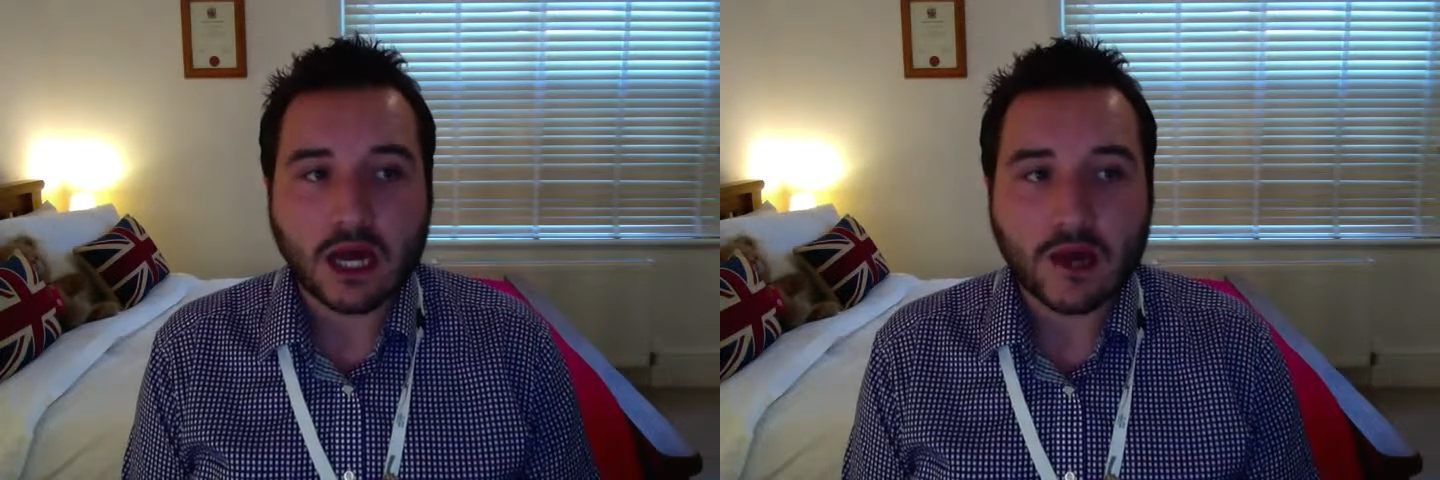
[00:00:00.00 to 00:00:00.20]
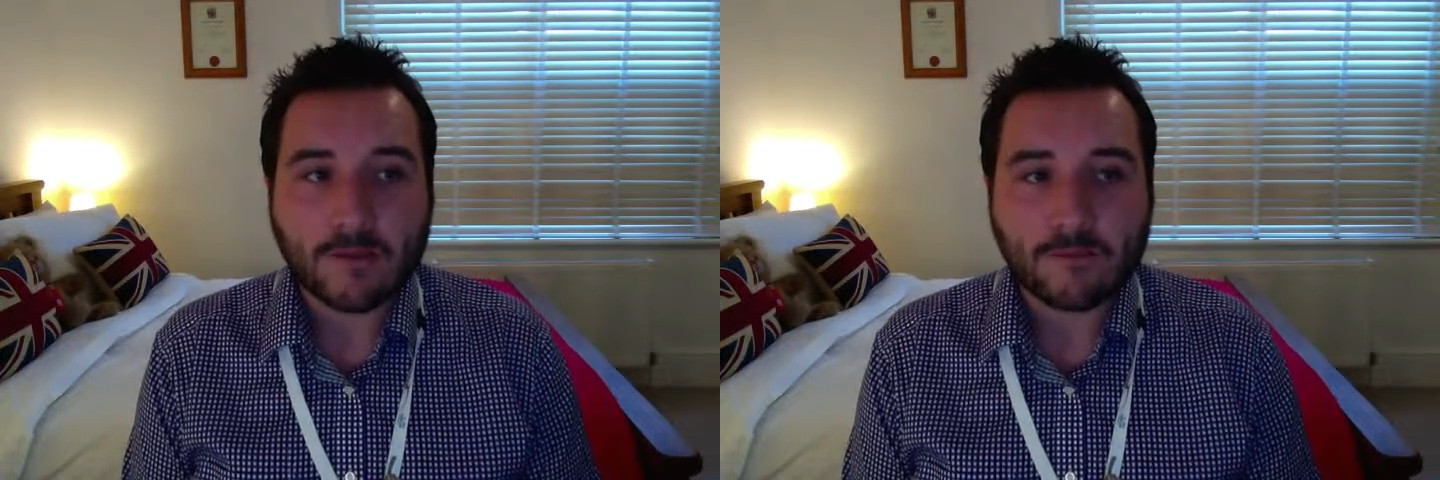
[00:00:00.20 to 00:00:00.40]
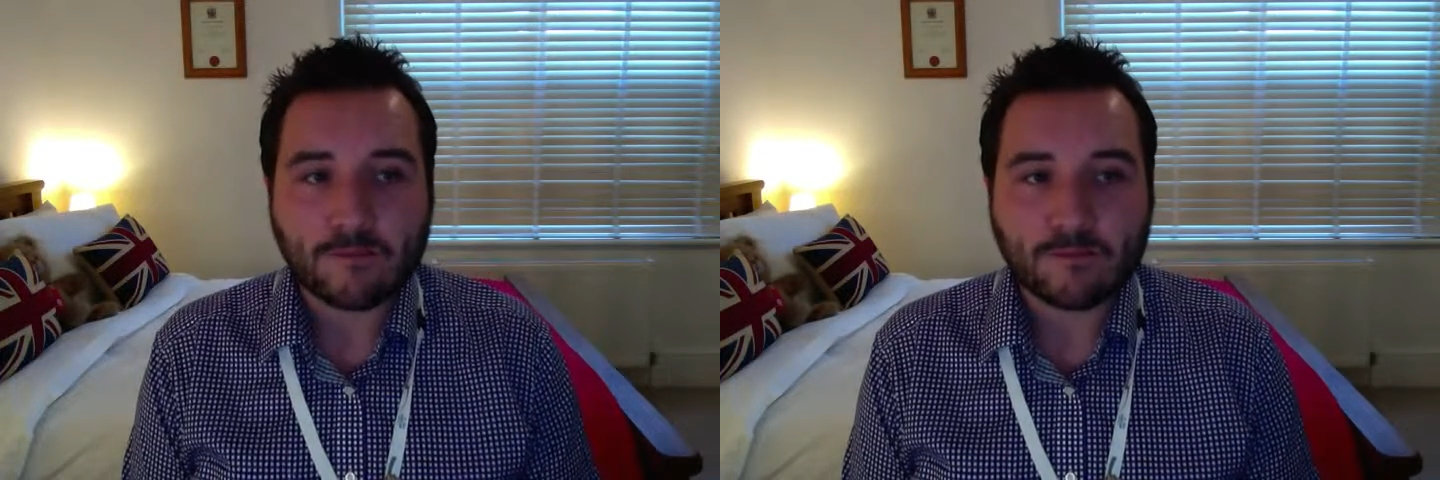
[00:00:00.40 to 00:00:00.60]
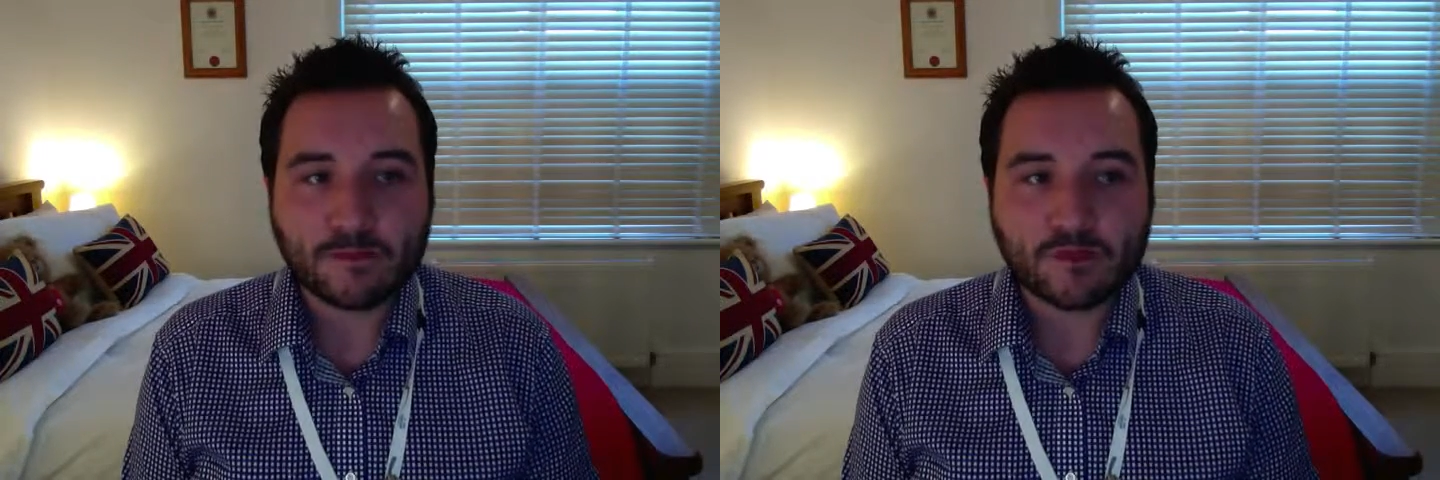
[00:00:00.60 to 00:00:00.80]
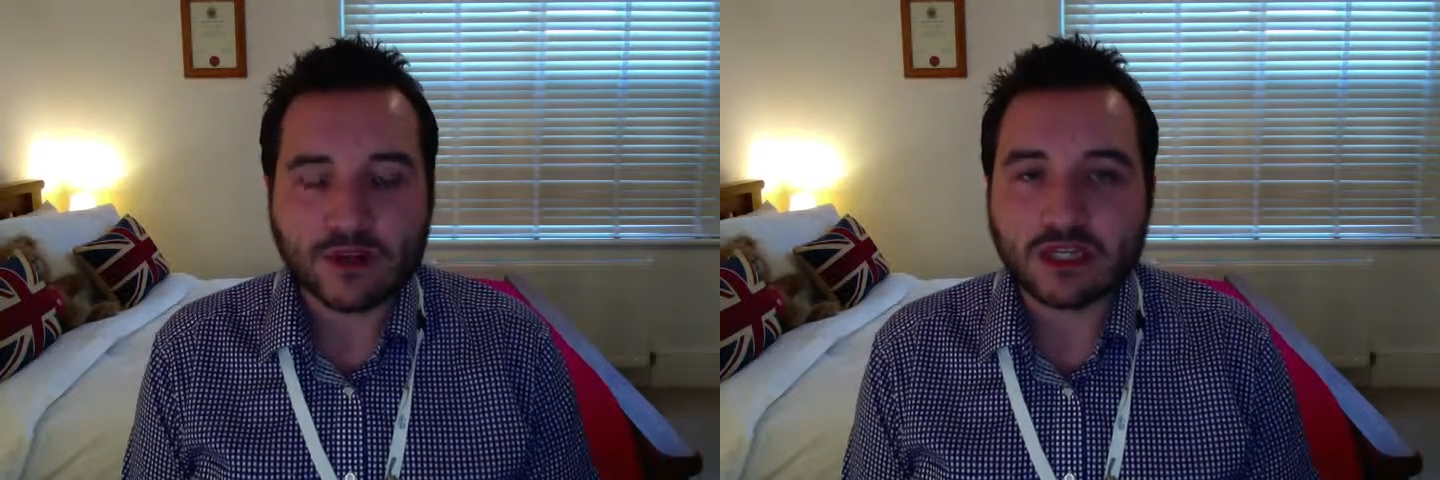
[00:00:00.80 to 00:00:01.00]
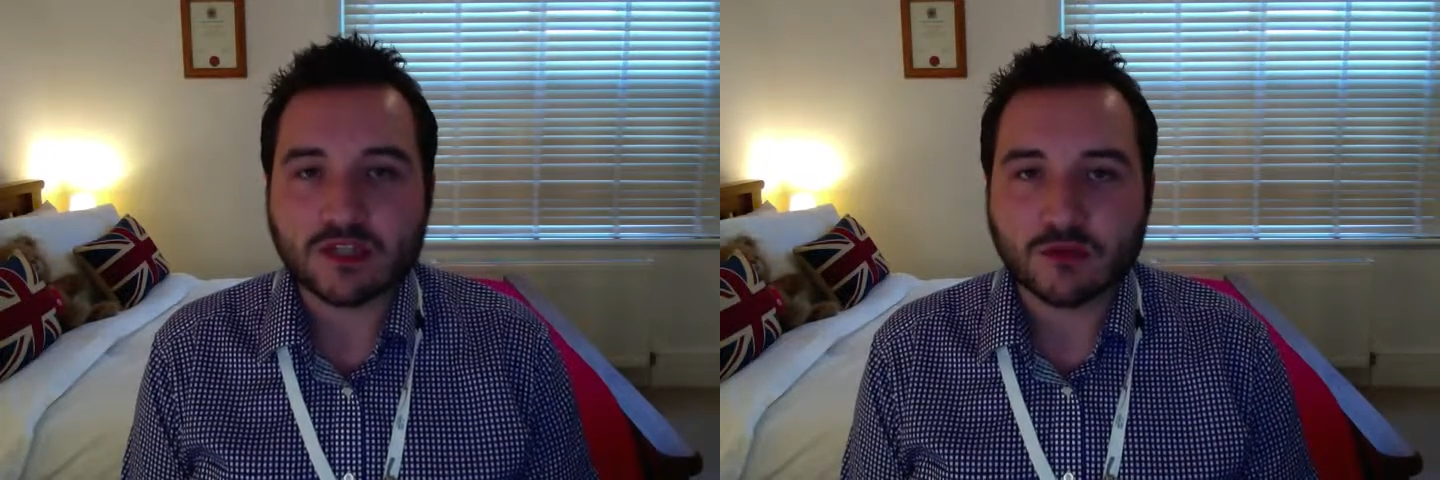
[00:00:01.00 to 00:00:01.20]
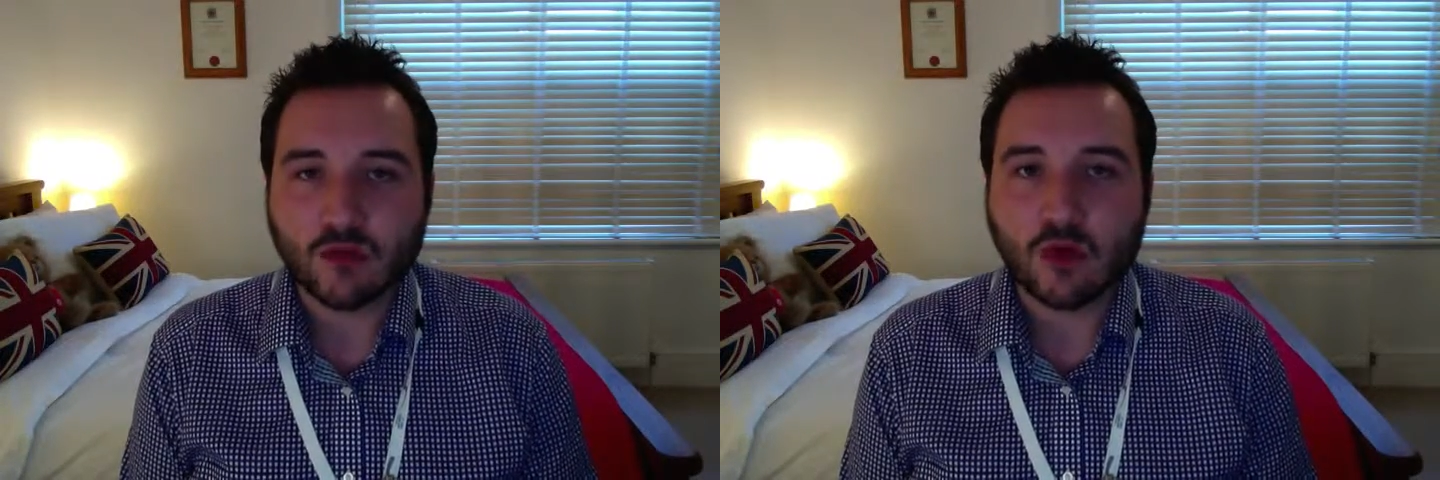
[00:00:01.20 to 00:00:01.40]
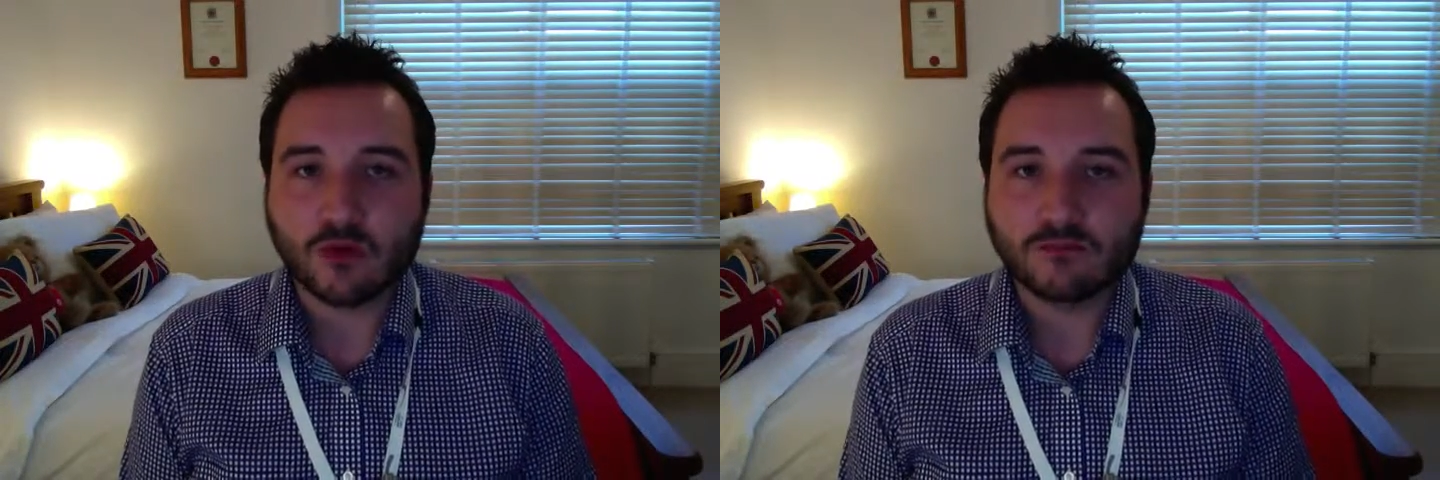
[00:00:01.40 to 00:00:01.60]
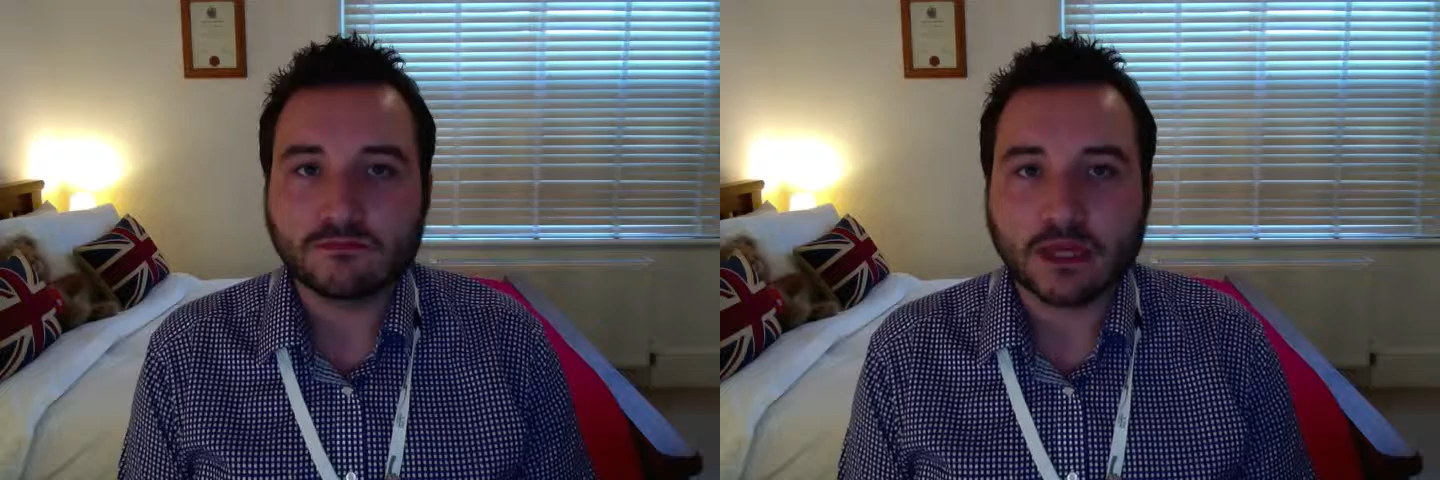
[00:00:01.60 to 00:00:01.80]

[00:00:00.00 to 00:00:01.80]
um, really swore